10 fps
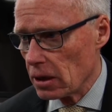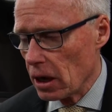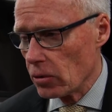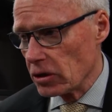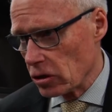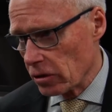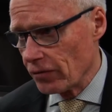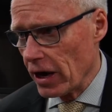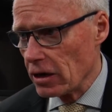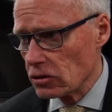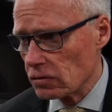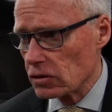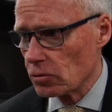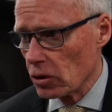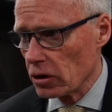uh, we took advantage of
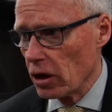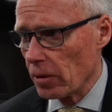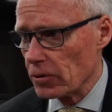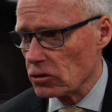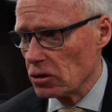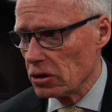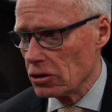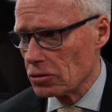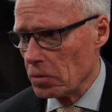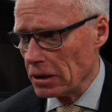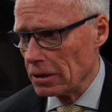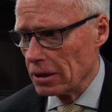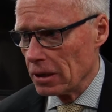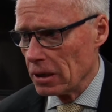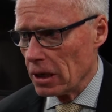some early opportunities, but
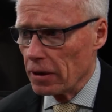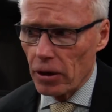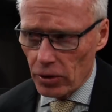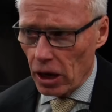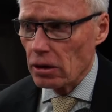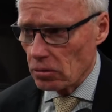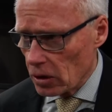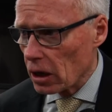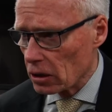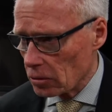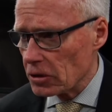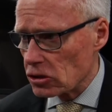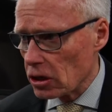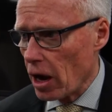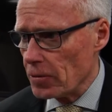and then we got we got a little bit
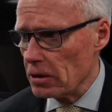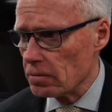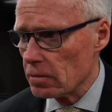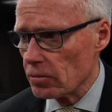sloppy.